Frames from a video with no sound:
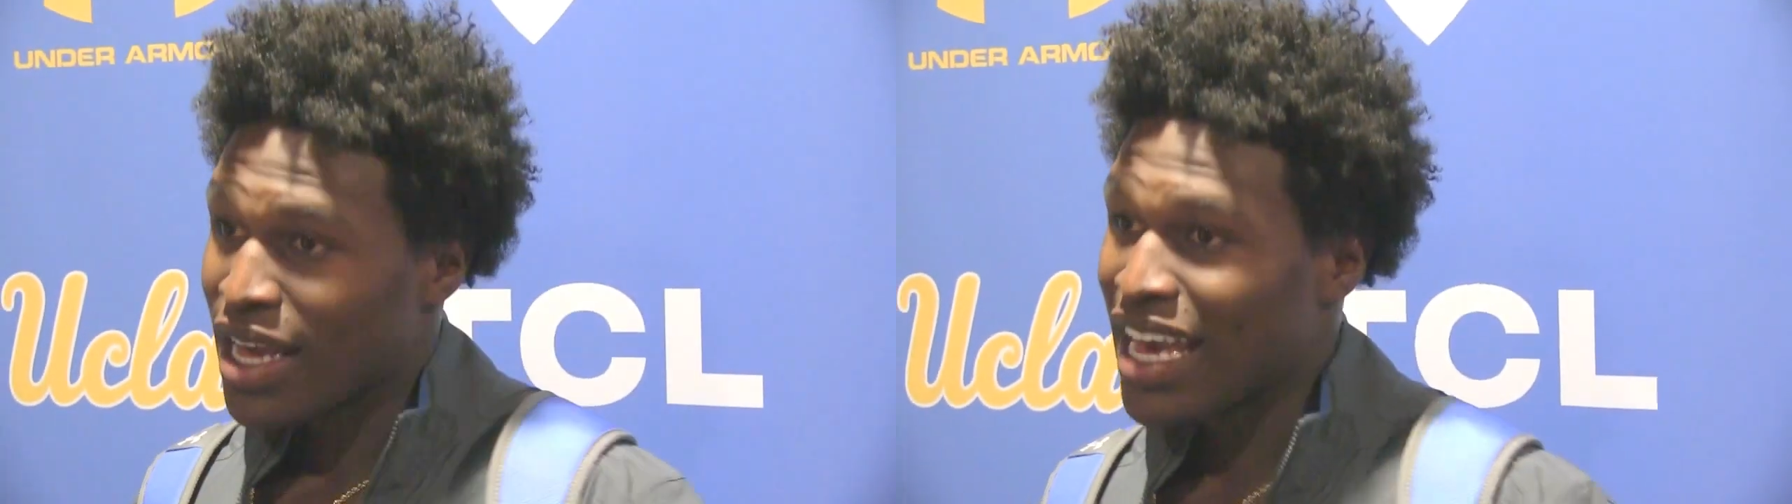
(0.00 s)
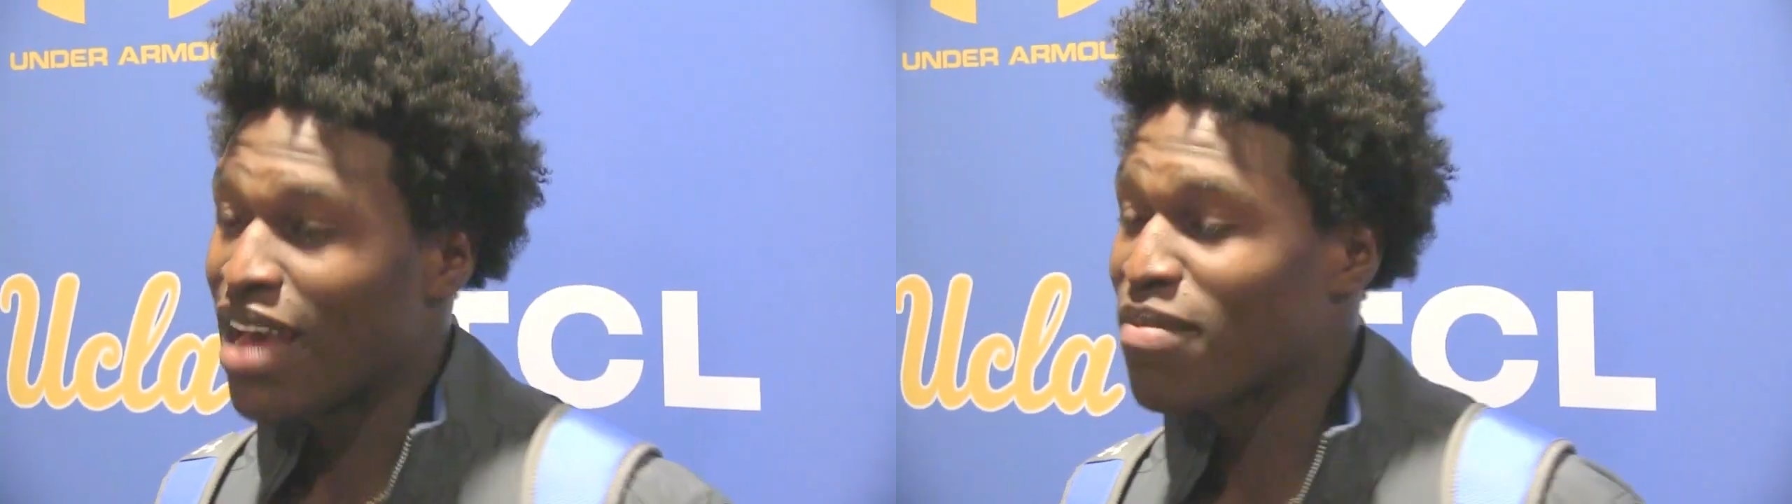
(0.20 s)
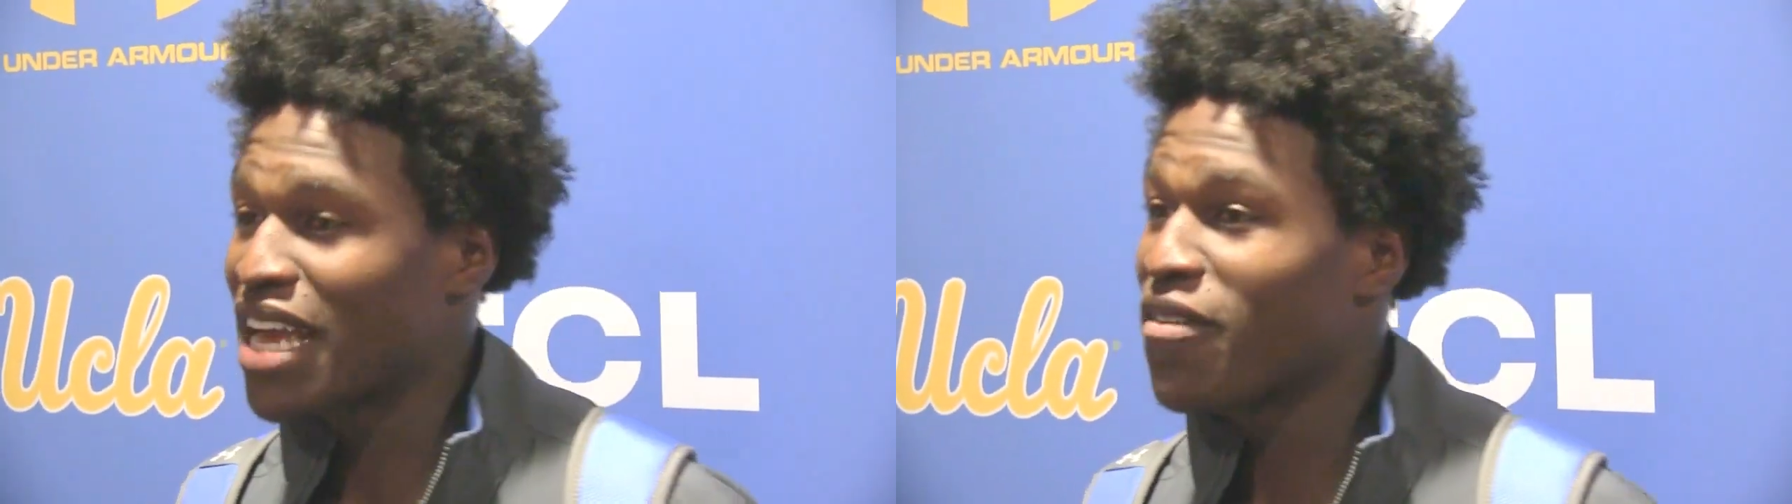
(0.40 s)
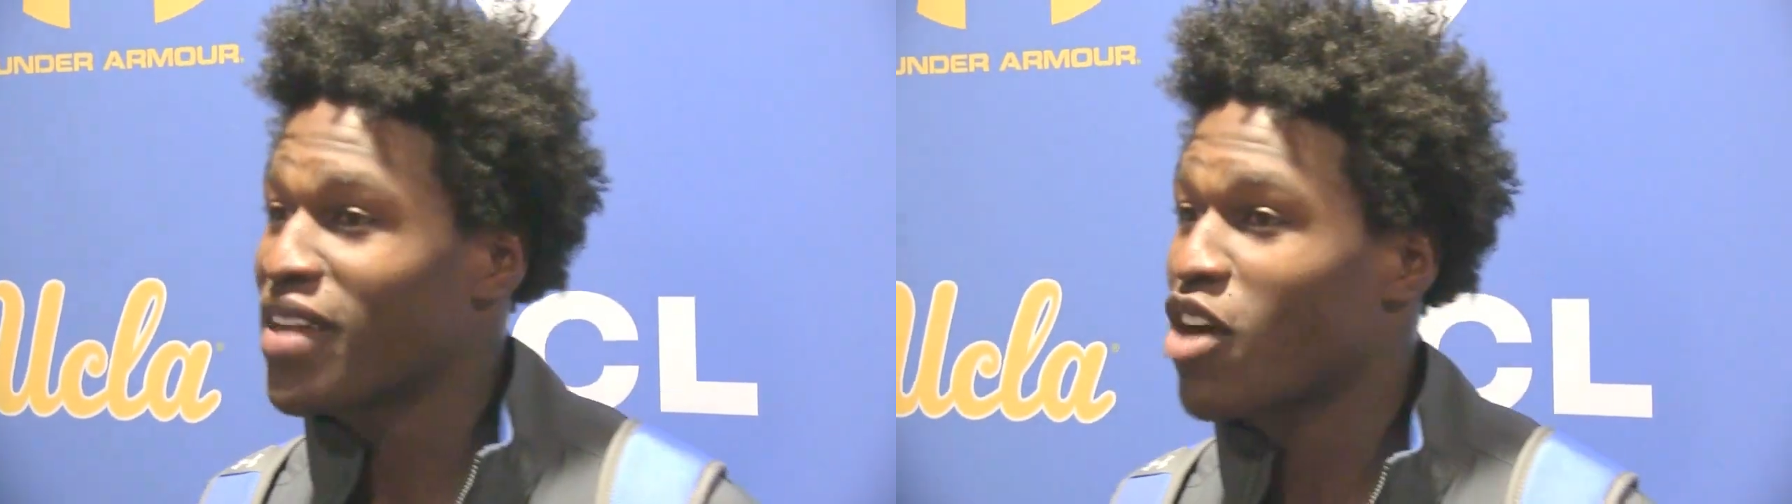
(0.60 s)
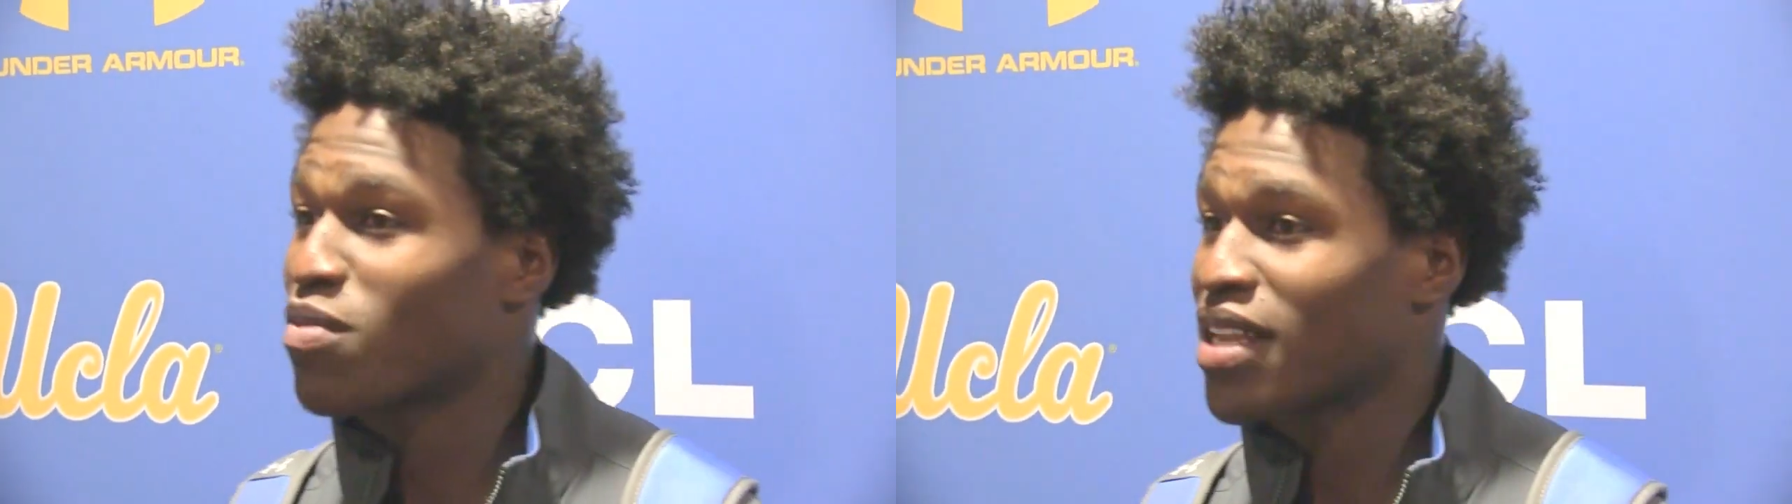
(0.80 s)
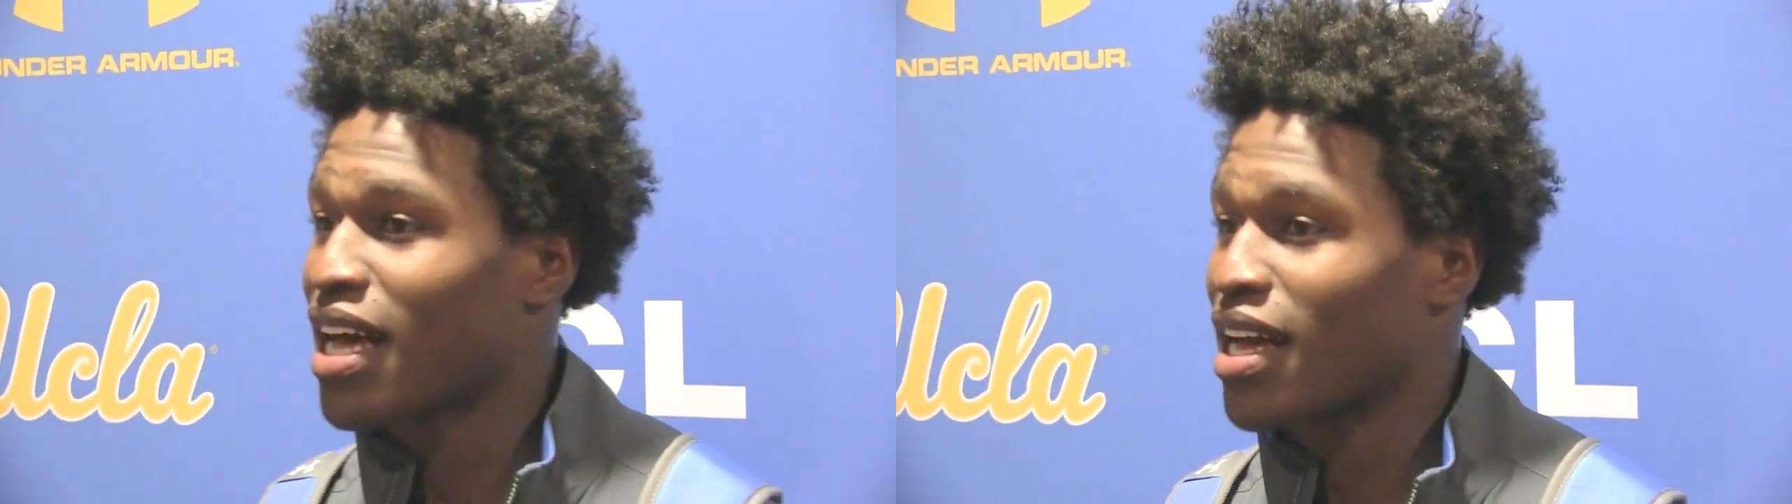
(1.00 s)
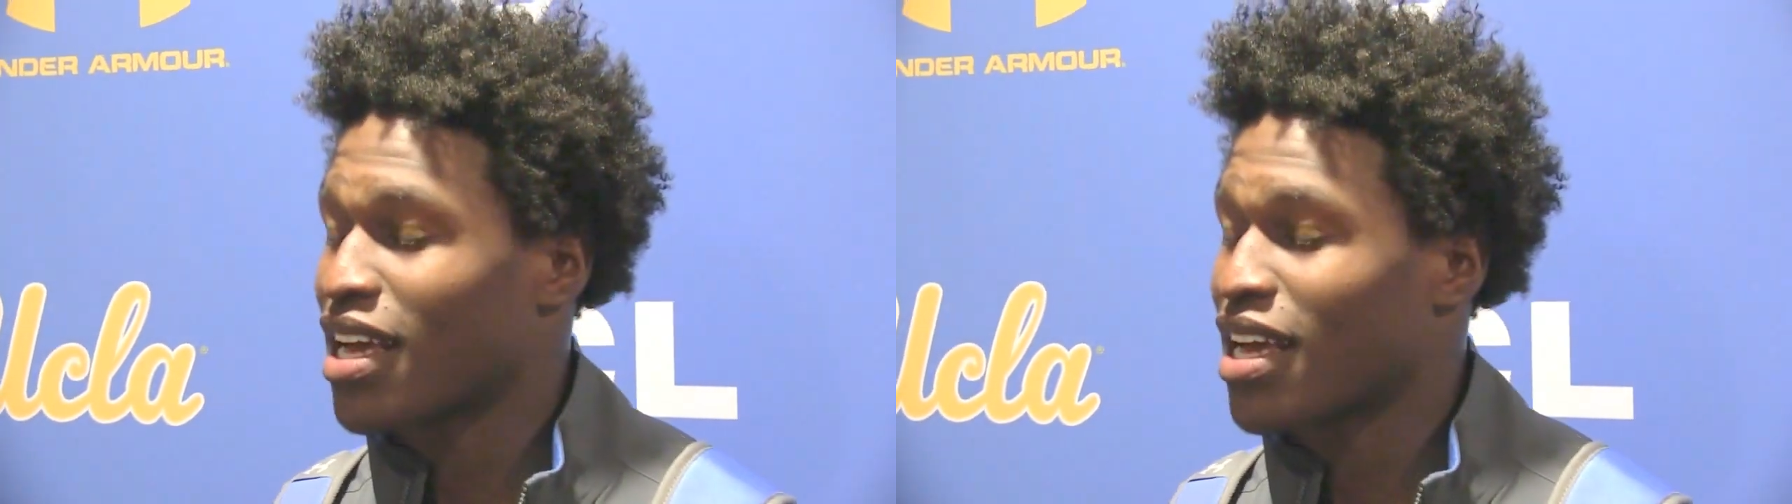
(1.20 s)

Camp definitely helped a lot.